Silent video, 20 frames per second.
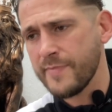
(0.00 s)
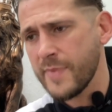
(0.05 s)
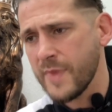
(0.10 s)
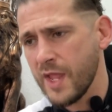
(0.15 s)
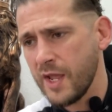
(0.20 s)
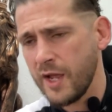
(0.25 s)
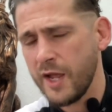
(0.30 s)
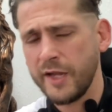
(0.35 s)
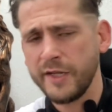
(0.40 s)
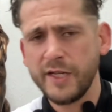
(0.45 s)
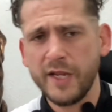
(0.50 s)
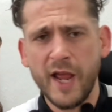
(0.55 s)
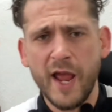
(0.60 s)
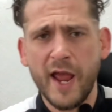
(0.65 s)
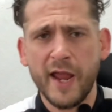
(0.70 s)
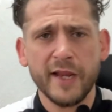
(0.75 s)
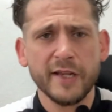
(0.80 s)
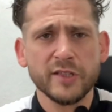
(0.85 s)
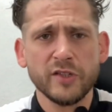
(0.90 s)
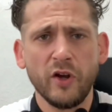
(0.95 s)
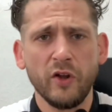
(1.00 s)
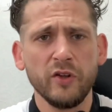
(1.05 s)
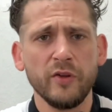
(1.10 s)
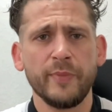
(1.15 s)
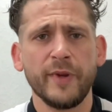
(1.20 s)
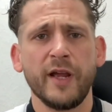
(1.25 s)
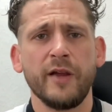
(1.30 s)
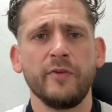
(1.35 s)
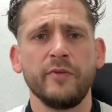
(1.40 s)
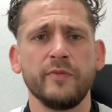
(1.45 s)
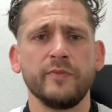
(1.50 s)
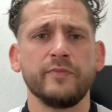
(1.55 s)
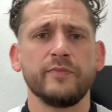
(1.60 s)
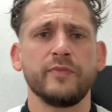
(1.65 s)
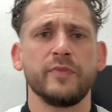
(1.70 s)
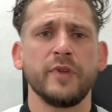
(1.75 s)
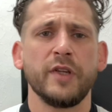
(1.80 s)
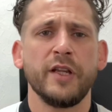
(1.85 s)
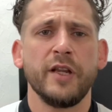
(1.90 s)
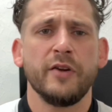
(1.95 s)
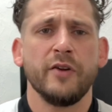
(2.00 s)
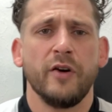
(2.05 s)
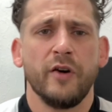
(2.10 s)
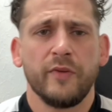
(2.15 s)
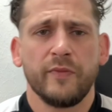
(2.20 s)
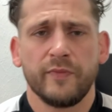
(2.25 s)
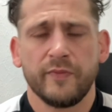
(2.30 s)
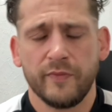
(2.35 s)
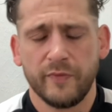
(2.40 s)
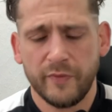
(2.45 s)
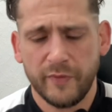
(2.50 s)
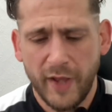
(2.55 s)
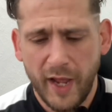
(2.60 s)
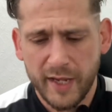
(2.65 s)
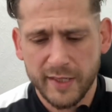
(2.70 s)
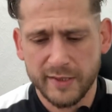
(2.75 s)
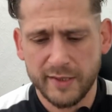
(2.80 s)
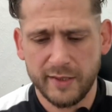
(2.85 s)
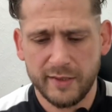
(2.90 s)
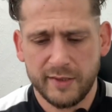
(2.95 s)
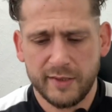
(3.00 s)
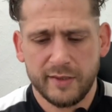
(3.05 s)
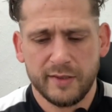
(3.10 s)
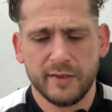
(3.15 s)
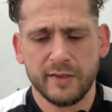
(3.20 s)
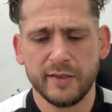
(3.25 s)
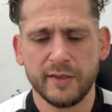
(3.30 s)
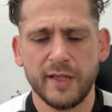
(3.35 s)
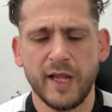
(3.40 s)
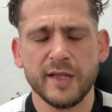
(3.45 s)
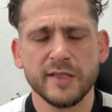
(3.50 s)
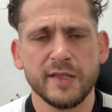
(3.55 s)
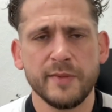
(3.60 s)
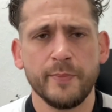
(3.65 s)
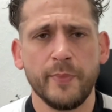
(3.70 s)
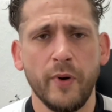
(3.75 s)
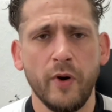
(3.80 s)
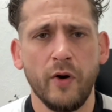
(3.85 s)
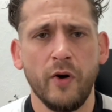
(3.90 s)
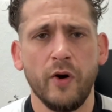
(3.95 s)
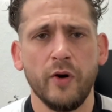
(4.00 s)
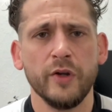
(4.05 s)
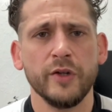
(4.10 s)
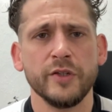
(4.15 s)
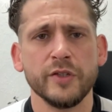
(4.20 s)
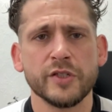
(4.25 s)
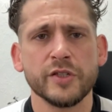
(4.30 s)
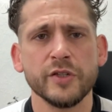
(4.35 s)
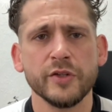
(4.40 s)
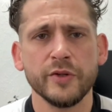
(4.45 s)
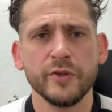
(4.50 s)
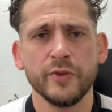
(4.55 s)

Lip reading: yeah, it's all about, you know, that's important